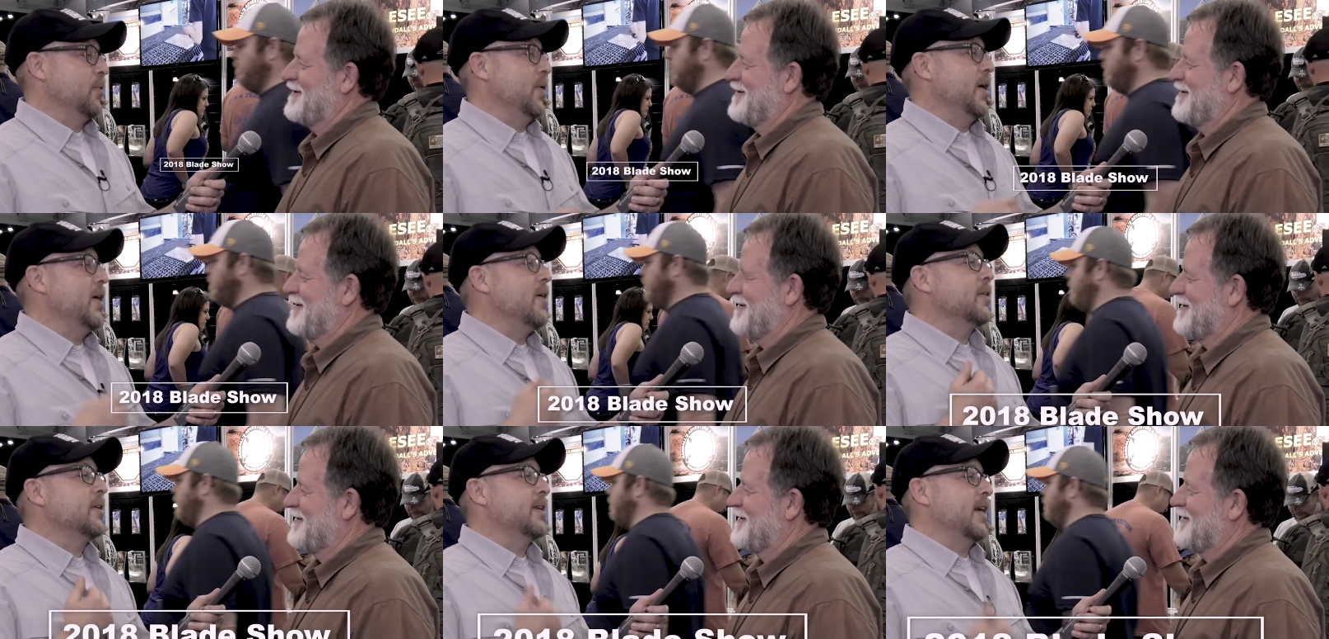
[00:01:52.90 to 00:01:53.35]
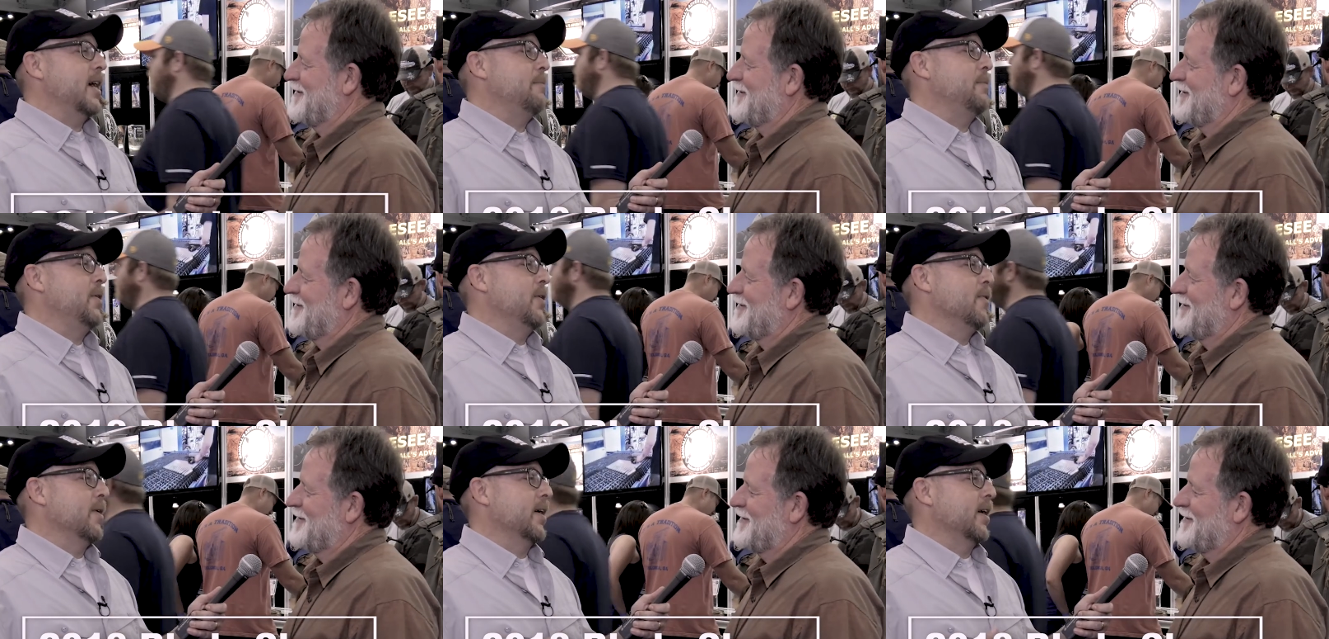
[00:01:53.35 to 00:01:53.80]
Speaker 1: Blade Show.
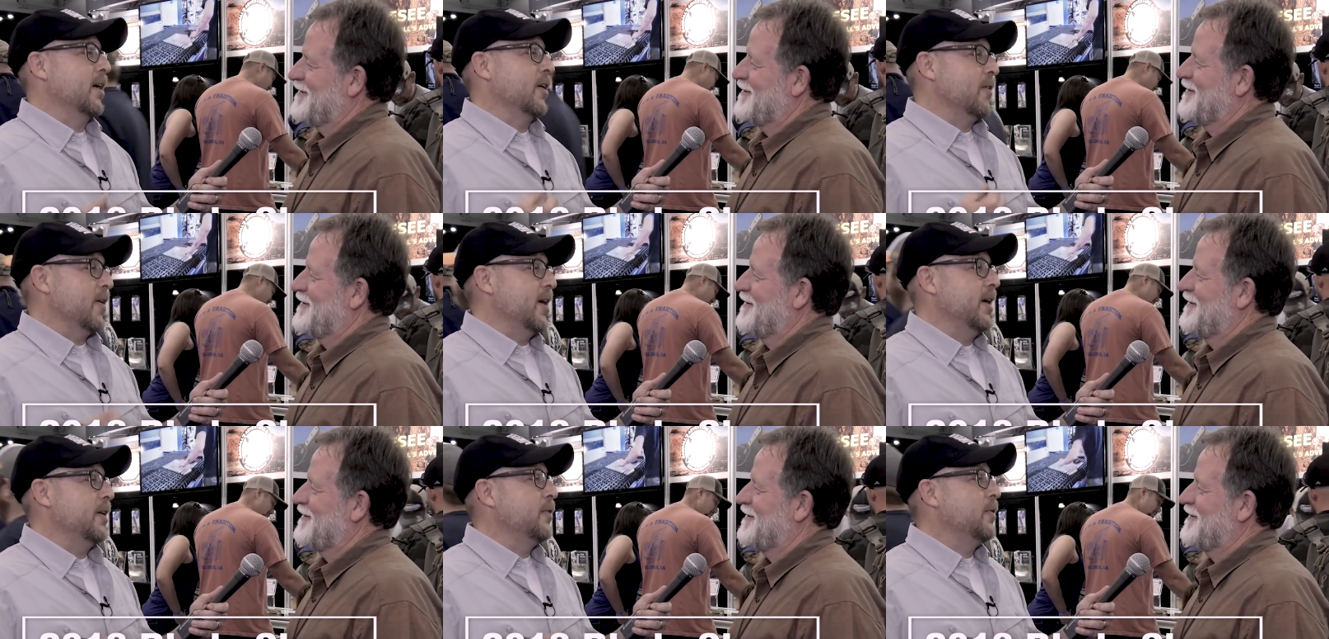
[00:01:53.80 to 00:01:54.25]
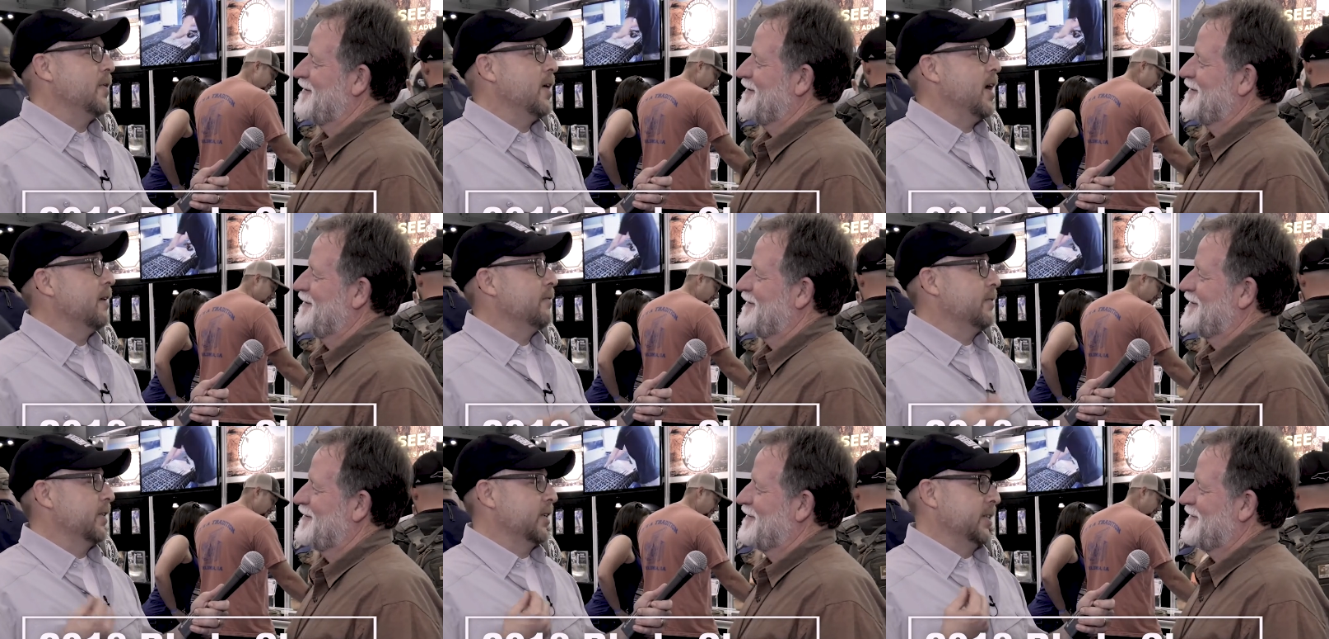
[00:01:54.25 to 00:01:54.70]
Actually, by the time this
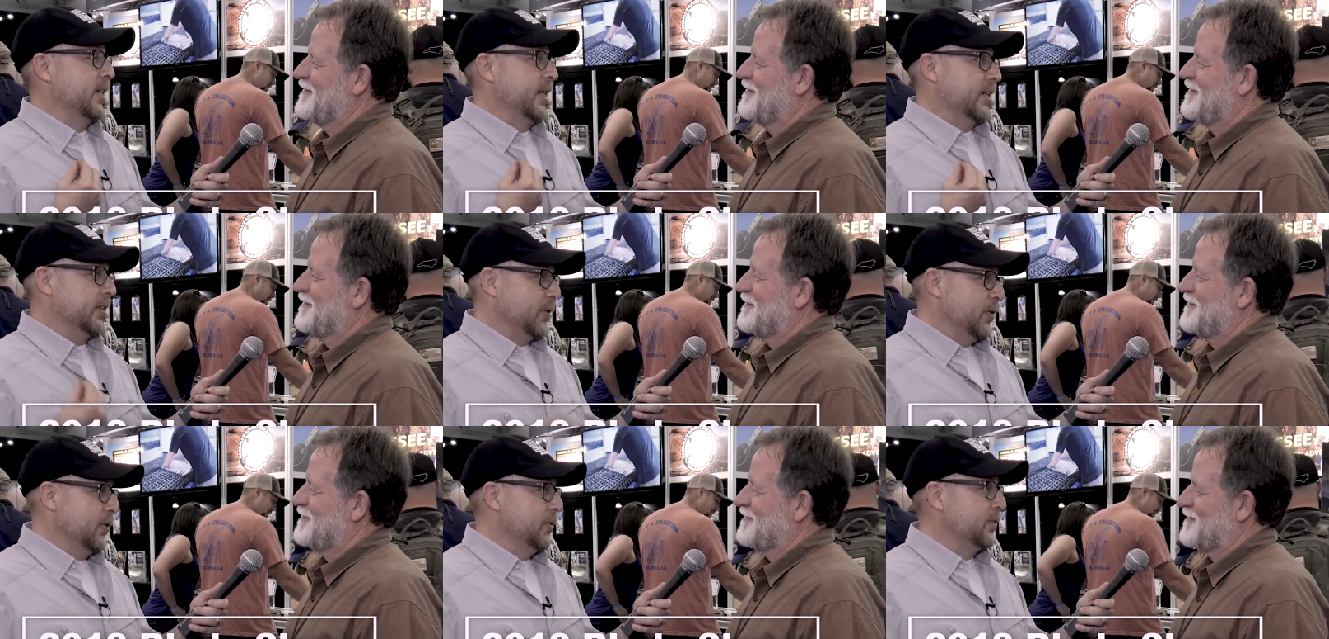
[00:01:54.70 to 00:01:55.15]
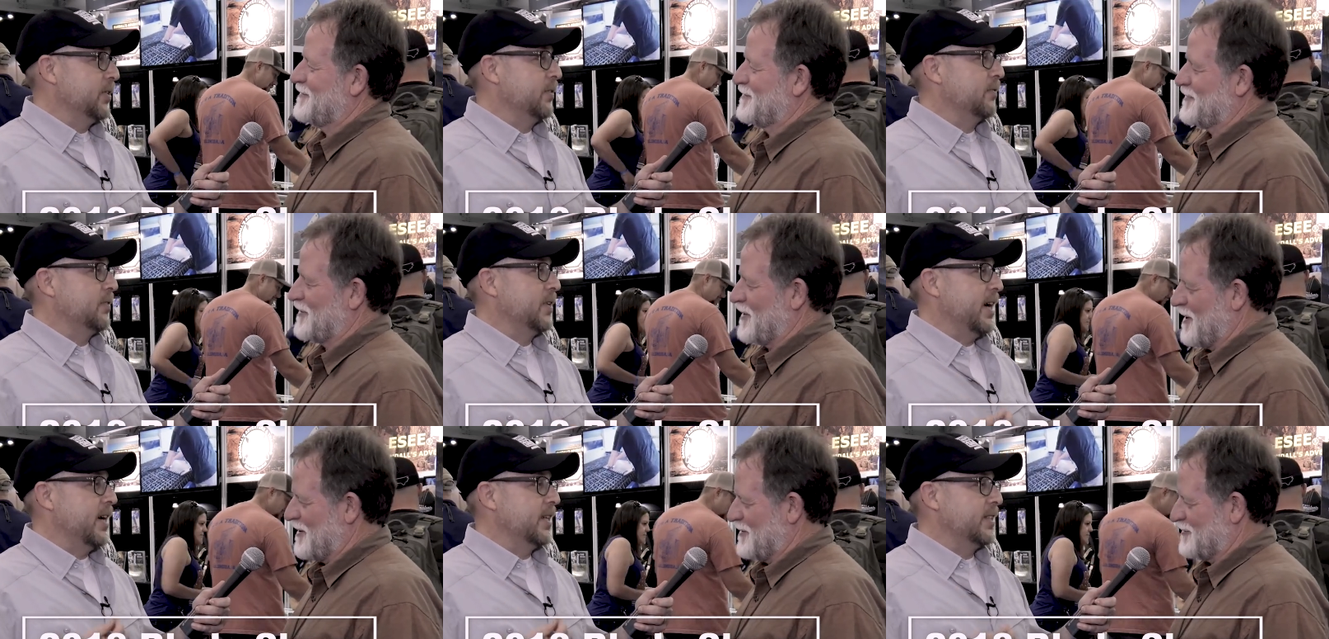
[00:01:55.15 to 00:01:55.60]
video runs, we've
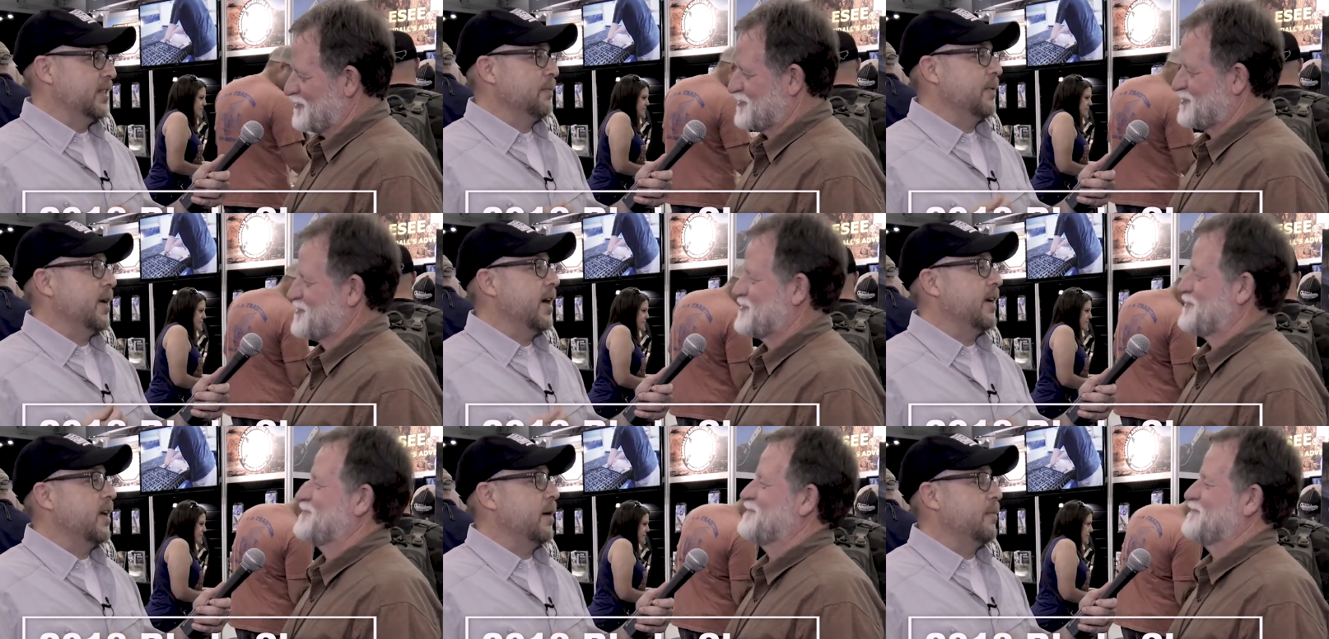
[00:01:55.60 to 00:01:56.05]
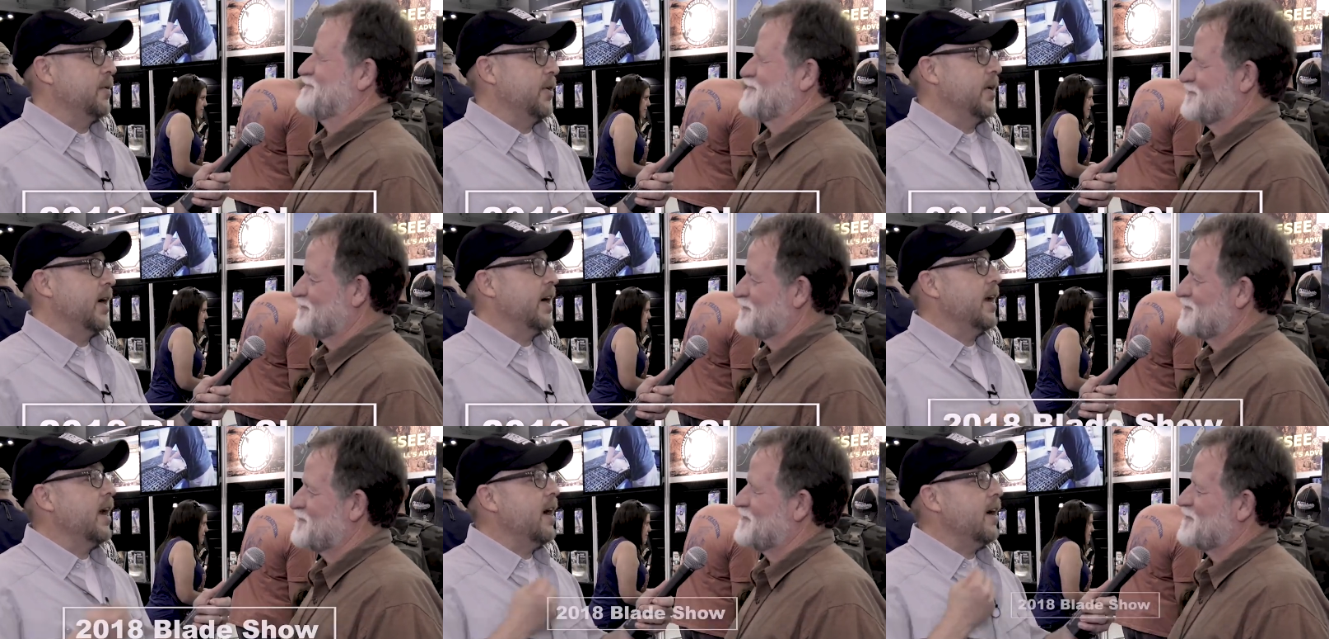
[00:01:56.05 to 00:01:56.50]
already debuted it at the
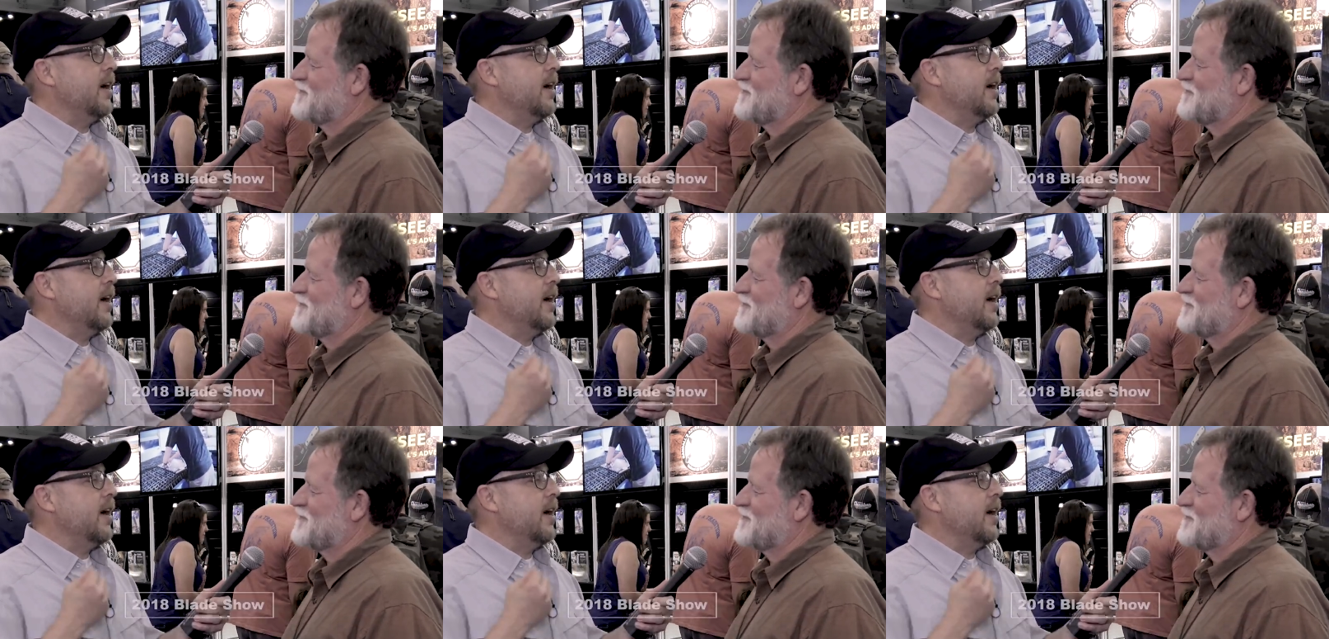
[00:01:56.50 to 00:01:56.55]
Blade